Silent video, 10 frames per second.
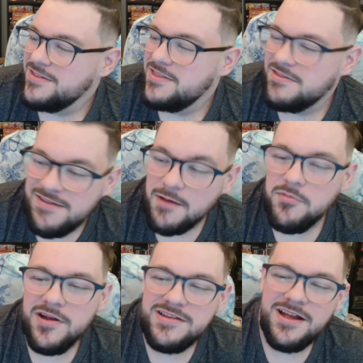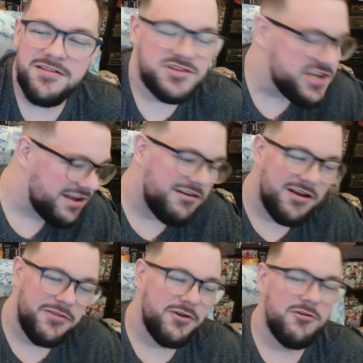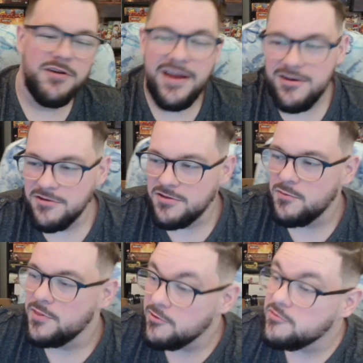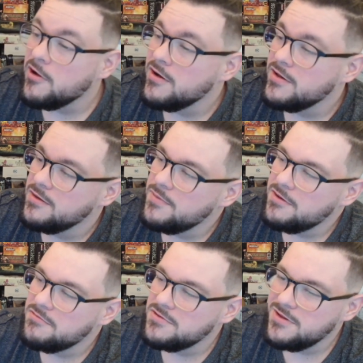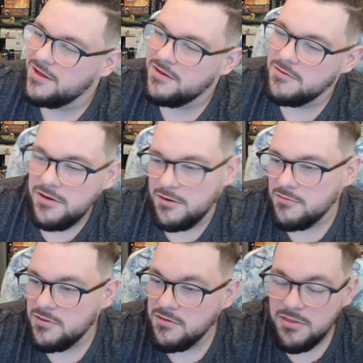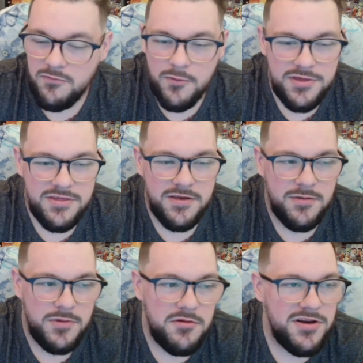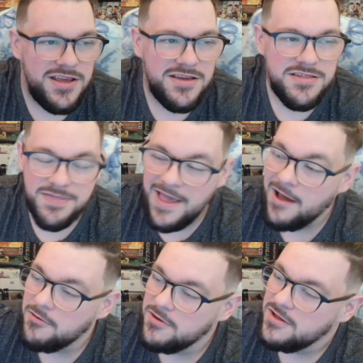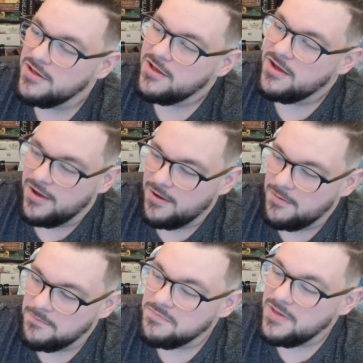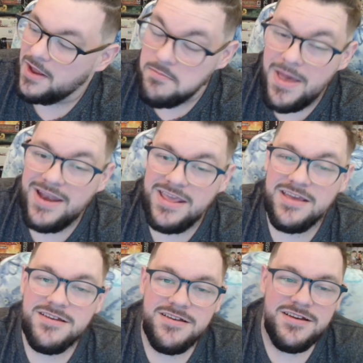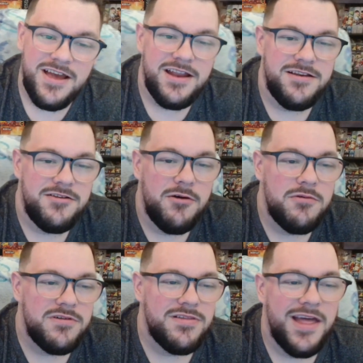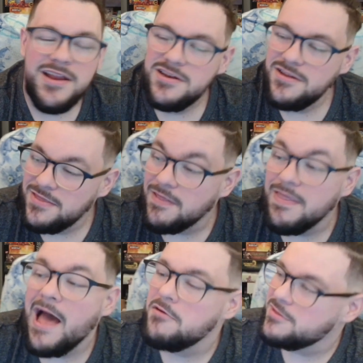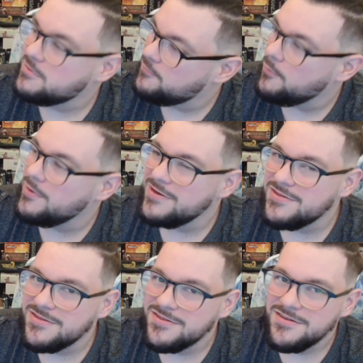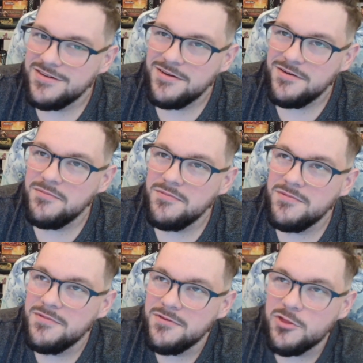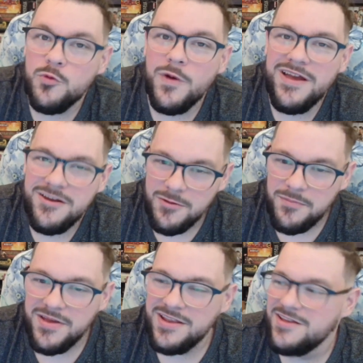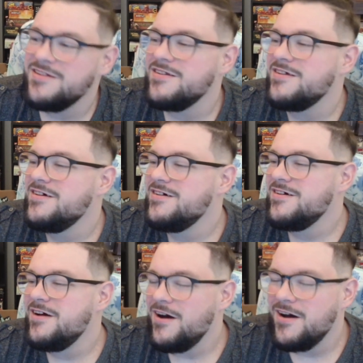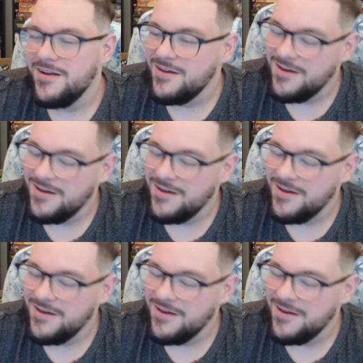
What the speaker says: deck breakdowns. Check out other creators and what they're talking about. You know, the voice of the community is loud, and many. And don't let the loudest voice sway your opinion on